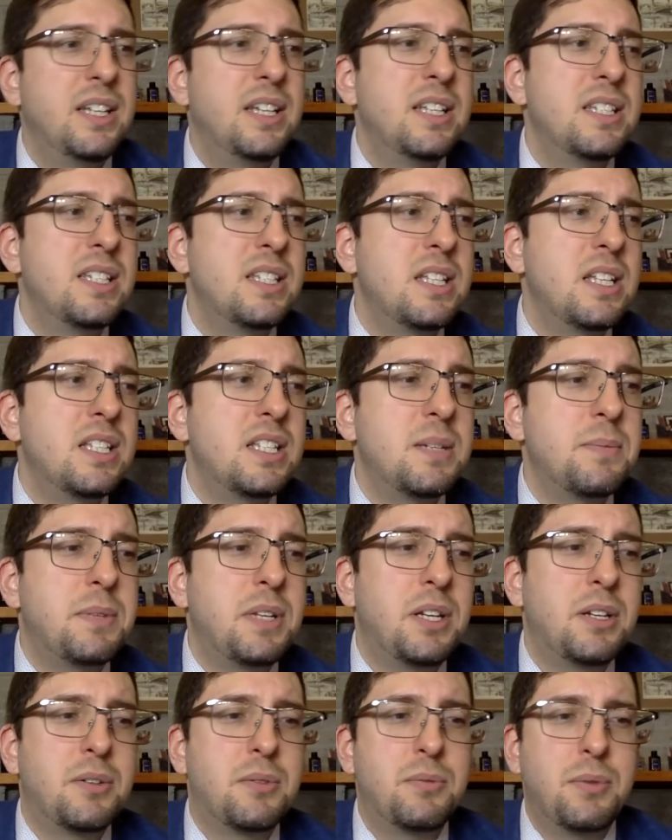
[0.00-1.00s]
It's not
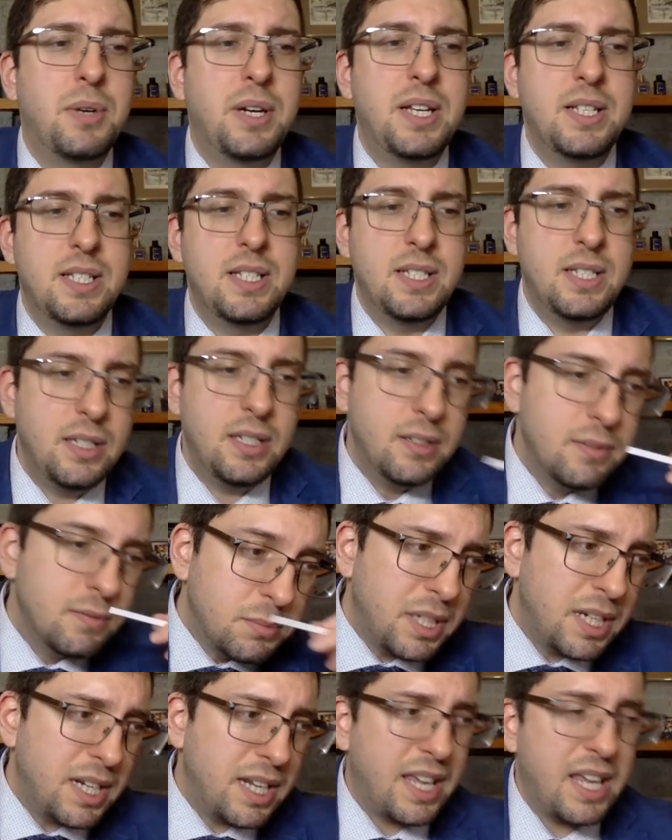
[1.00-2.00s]
something crazy,
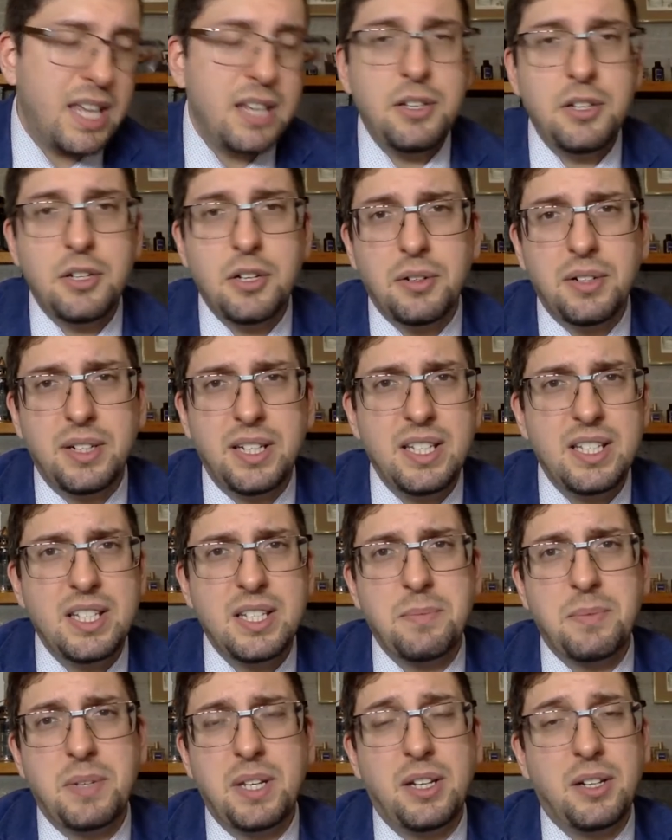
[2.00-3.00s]
but again, you don't need
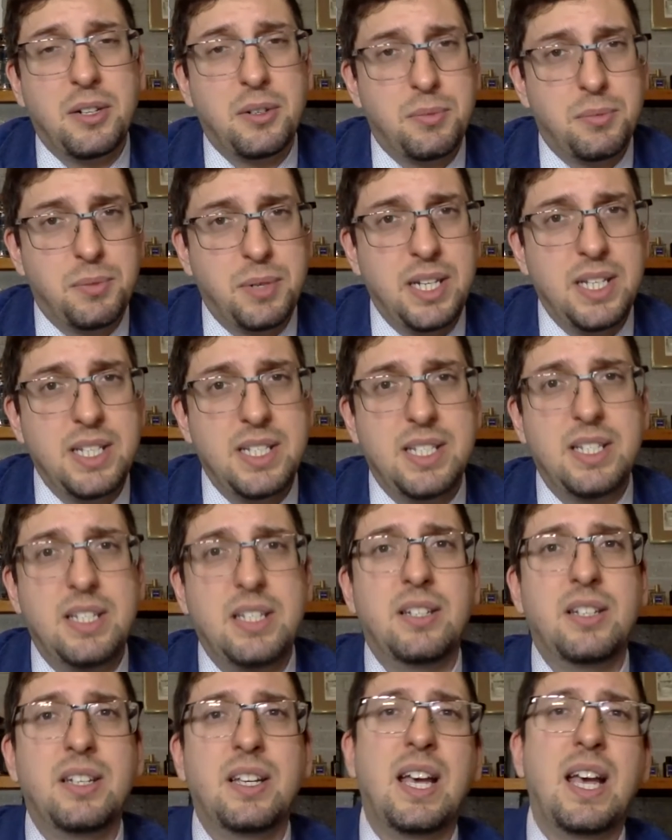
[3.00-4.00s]
something crazy
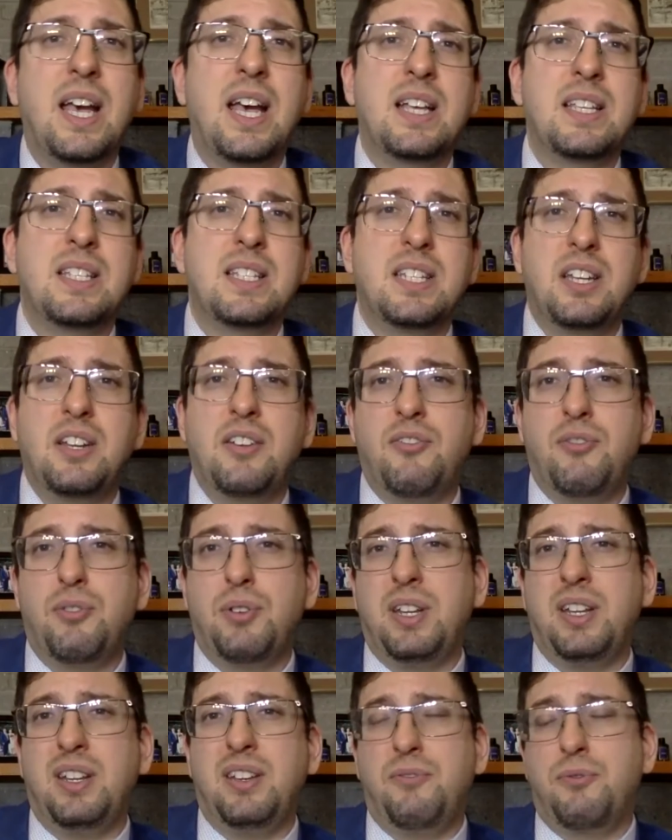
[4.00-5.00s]
as an
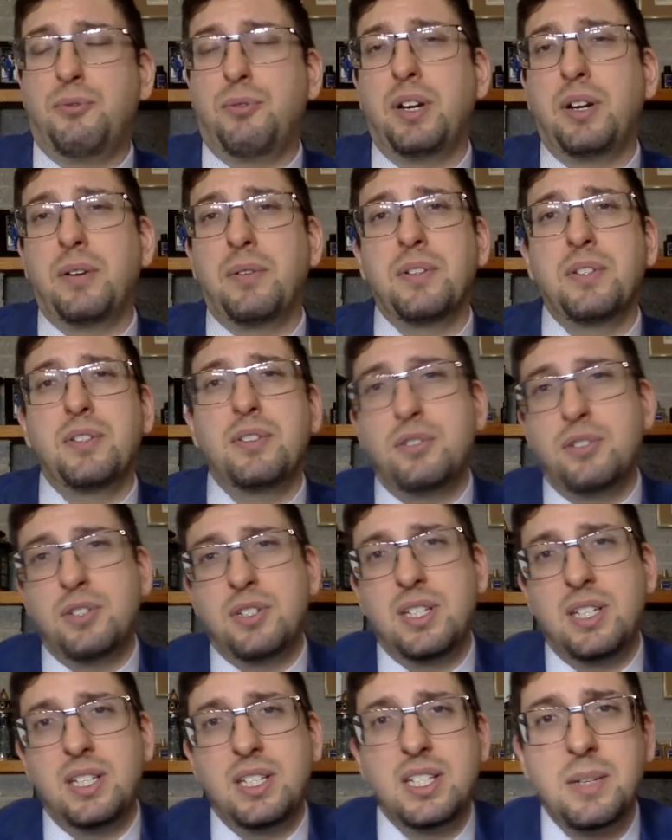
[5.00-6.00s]
everyday fragrance. You
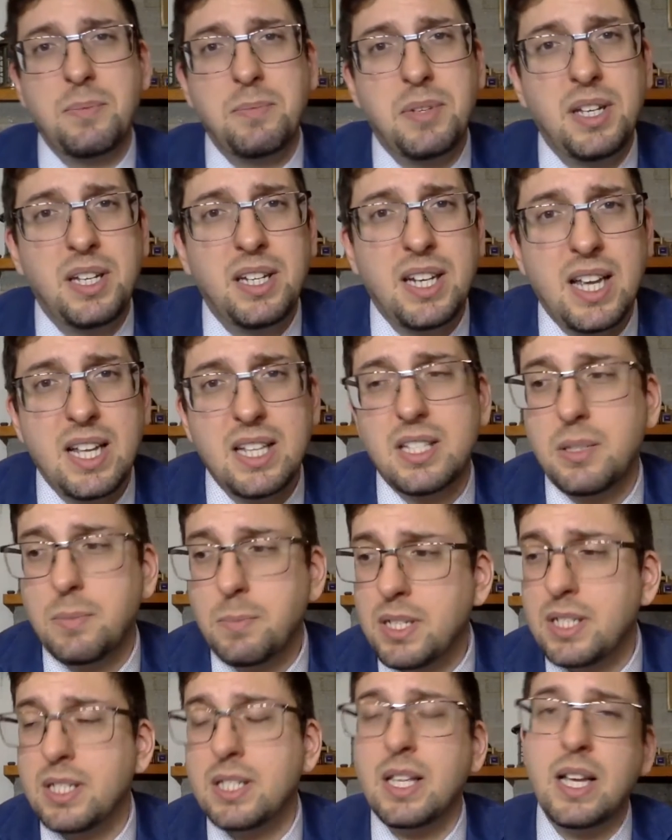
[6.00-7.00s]
just need something that
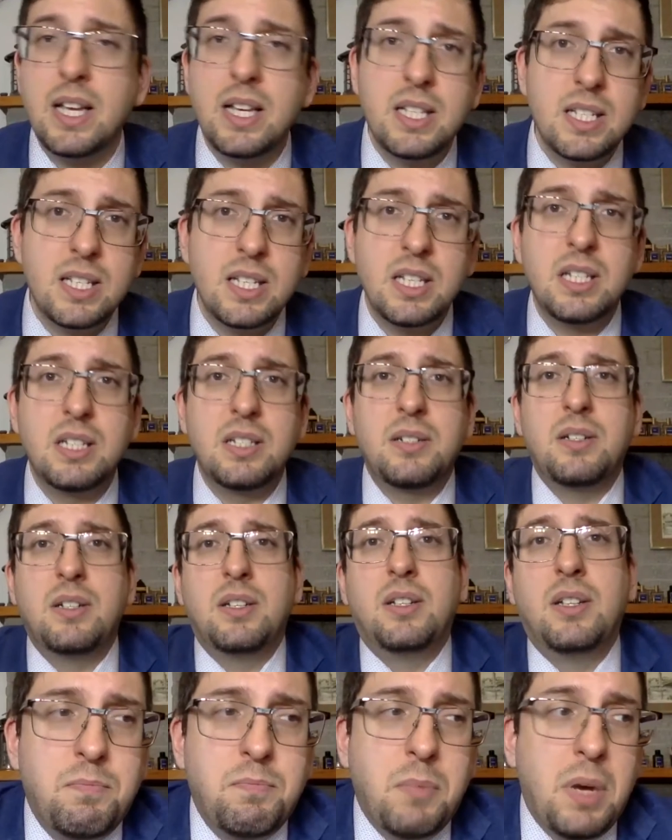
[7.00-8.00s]
smells nice and
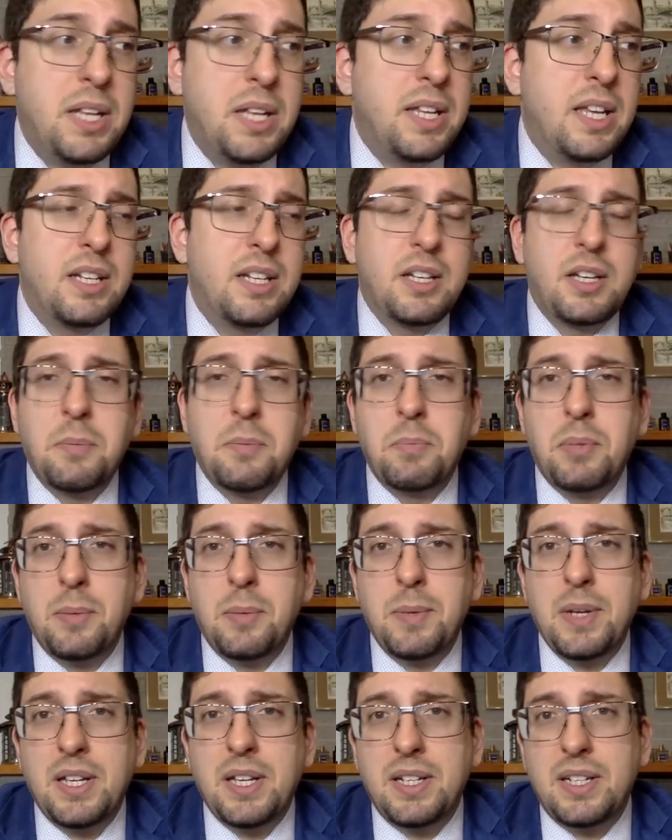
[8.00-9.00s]
might get a
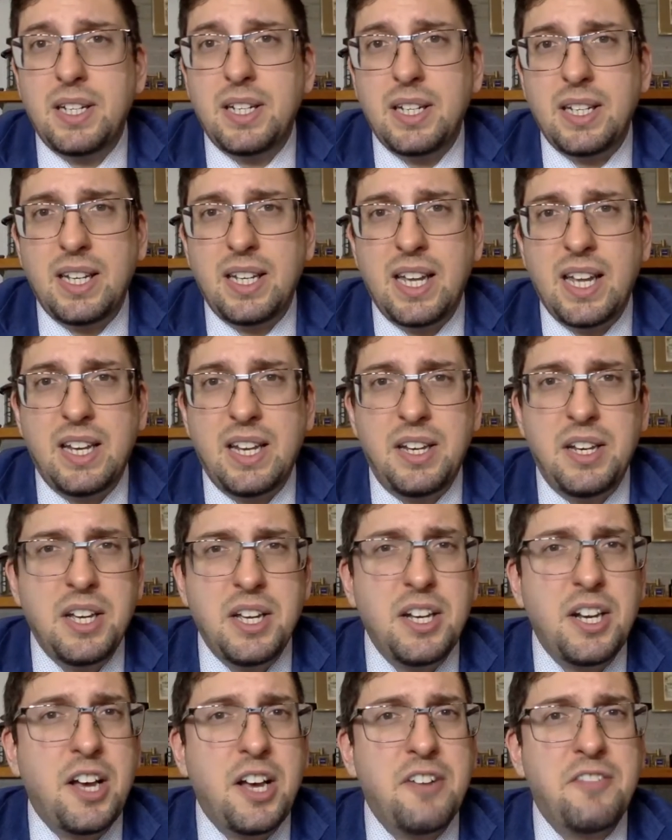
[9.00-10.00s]
compliment and
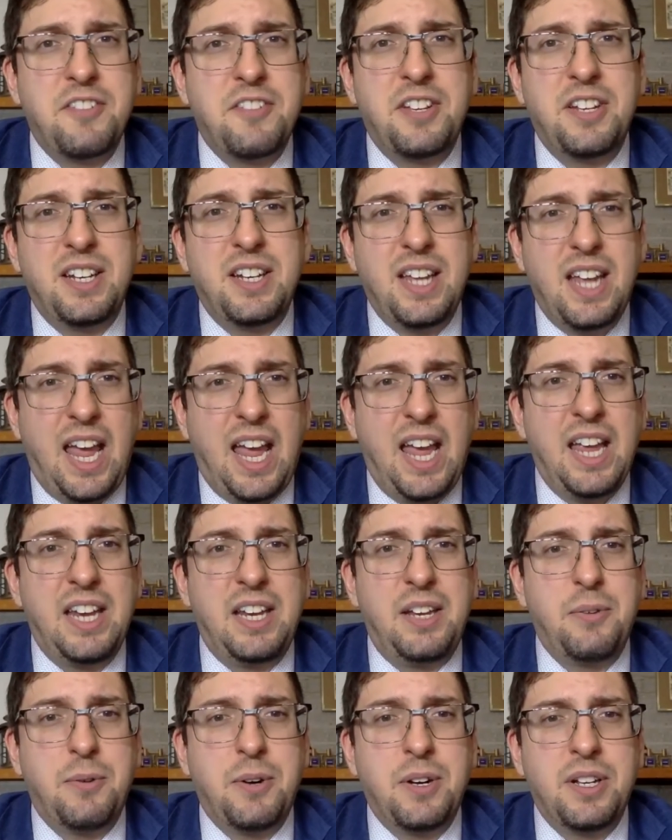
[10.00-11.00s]
not offend
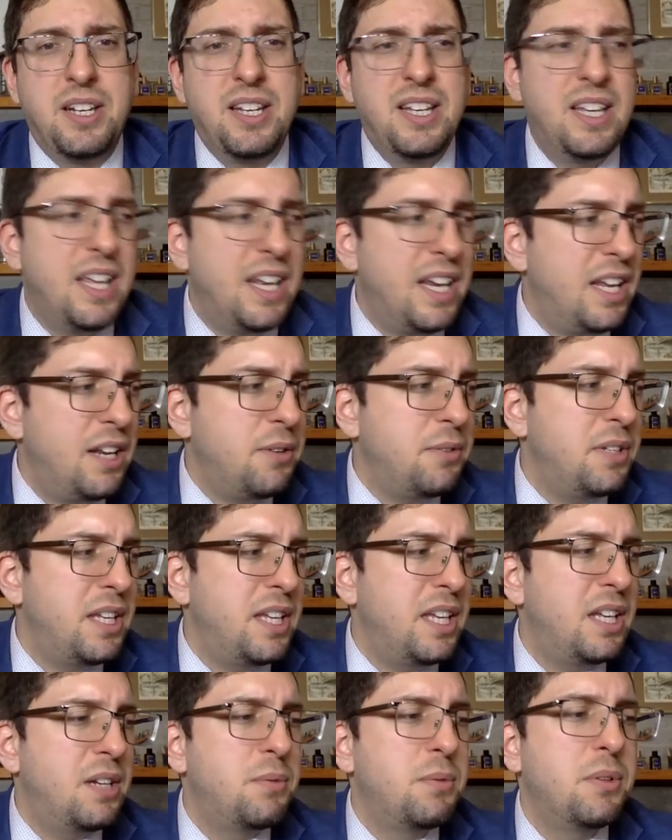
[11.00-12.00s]
anyone. And I don't think
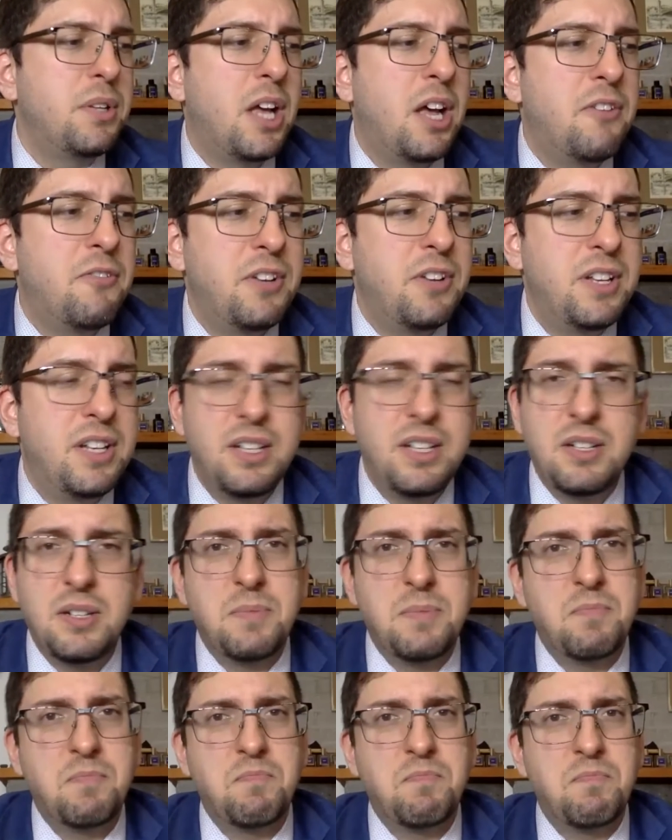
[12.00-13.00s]
it will offend
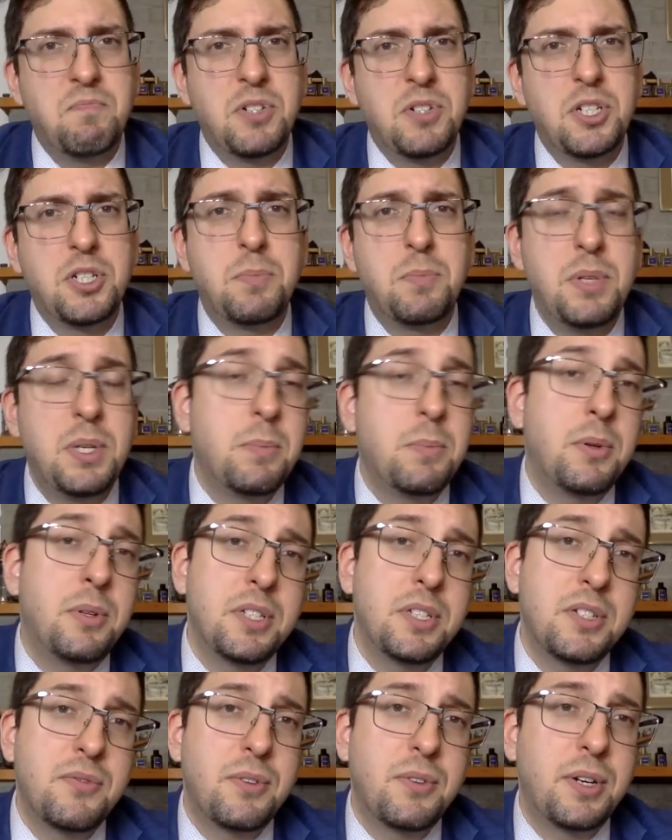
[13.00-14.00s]
much people,
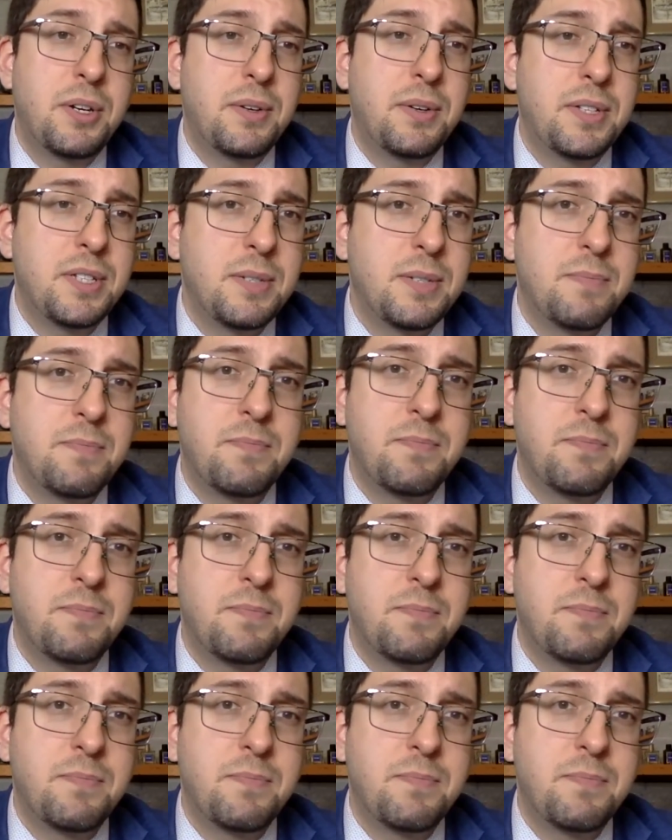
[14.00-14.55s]
this fragrance.